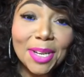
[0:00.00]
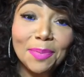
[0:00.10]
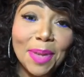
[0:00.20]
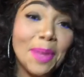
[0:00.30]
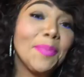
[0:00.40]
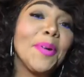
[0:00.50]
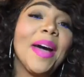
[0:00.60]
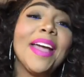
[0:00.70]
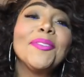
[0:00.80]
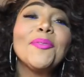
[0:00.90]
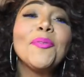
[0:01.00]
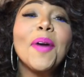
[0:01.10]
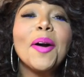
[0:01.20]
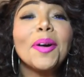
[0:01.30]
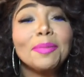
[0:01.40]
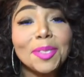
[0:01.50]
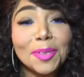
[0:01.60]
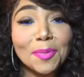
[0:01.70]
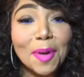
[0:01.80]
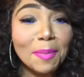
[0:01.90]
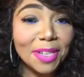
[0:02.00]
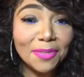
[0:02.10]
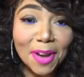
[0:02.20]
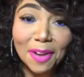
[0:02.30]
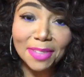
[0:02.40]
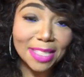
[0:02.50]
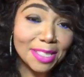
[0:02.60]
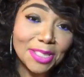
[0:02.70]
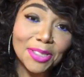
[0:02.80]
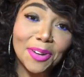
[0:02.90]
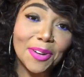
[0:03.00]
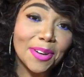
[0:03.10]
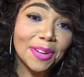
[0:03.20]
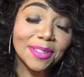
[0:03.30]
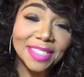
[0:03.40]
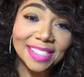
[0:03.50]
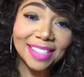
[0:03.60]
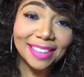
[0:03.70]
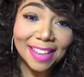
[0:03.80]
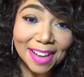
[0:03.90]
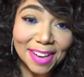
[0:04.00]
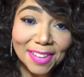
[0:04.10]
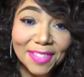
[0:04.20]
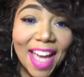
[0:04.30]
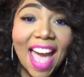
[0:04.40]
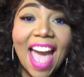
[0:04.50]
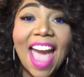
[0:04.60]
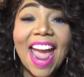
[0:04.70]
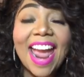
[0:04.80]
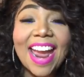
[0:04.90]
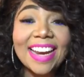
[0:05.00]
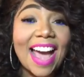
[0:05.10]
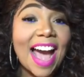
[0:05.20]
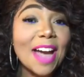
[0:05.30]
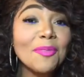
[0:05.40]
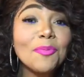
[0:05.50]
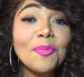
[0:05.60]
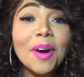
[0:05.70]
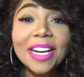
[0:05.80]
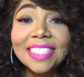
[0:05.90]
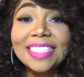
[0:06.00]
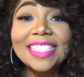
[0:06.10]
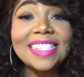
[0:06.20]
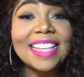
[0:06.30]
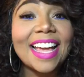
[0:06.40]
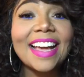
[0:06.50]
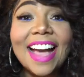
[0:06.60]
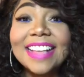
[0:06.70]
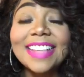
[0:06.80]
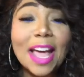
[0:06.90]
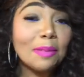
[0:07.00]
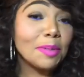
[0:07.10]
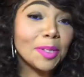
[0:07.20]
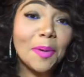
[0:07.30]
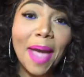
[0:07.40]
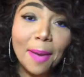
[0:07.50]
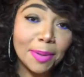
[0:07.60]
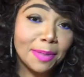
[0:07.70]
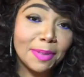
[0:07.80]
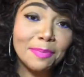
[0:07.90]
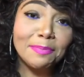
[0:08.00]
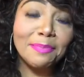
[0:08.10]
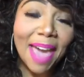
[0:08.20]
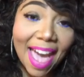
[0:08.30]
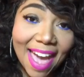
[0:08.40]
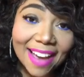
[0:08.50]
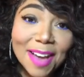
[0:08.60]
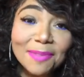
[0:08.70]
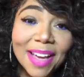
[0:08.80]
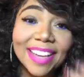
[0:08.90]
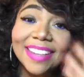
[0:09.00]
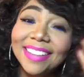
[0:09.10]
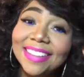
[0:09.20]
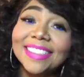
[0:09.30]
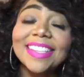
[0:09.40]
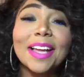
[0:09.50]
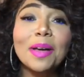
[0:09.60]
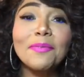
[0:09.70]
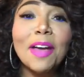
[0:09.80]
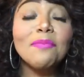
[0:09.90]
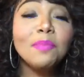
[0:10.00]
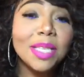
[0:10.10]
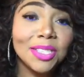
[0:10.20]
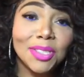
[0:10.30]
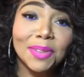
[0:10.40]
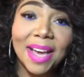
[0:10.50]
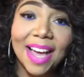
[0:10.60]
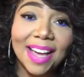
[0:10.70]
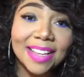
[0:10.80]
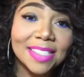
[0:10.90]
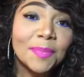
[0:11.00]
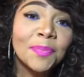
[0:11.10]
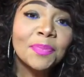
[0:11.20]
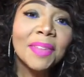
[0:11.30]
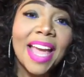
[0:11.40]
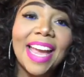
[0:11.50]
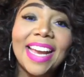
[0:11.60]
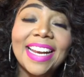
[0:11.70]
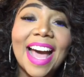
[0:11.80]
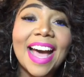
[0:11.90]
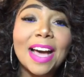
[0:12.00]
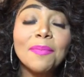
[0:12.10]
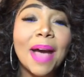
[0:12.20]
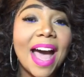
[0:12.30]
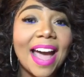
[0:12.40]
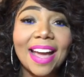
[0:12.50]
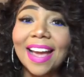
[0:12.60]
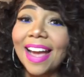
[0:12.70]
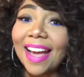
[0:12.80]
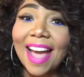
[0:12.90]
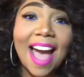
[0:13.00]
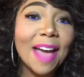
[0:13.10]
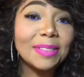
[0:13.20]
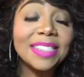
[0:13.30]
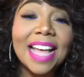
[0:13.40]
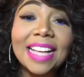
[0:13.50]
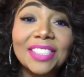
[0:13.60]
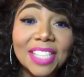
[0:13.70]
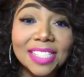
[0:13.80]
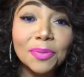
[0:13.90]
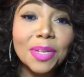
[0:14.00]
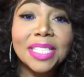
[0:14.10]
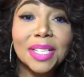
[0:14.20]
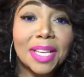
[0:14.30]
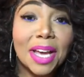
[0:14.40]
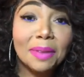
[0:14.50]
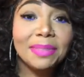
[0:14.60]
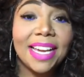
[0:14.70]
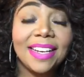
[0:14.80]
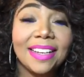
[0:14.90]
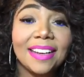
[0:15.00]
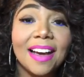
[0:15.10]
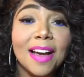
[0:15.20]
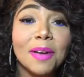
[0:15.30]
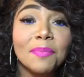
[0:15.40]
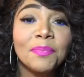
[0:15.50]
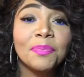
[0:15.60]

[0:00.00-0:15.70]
people, and welcome to the Woman Evolve. This is your girl, Christy Love. And I wanted to say, guys, I am so happy to be back. Oh my goodness, like I've missed you guys. And I just recently updated